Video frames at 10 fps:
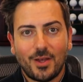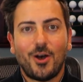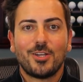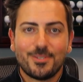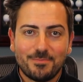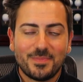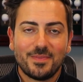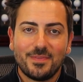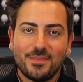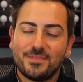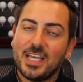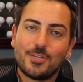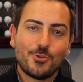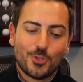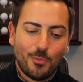Awesome.
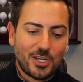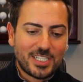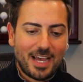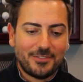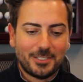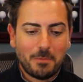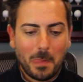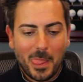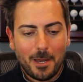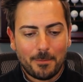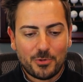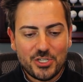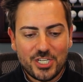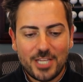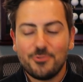Thank you so much, Kevin.
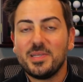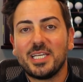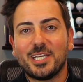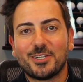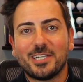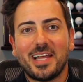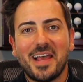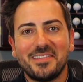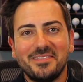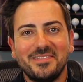Appreciate you being here today.